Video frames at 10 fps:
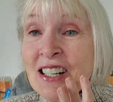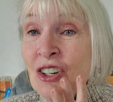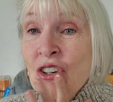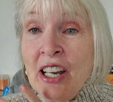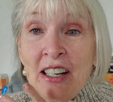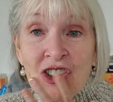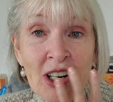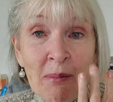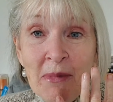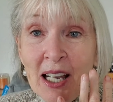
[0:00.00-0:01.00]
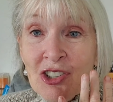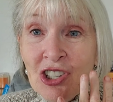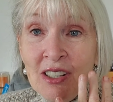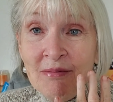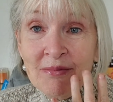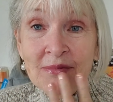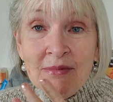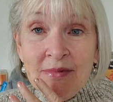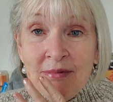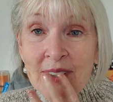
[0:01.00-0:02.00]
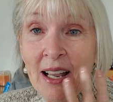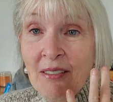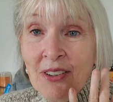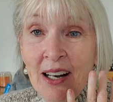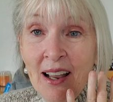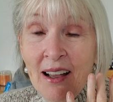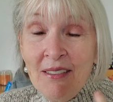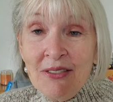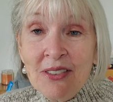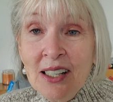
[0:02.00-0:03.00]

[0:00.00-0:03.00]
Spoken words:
a great job matching half and half.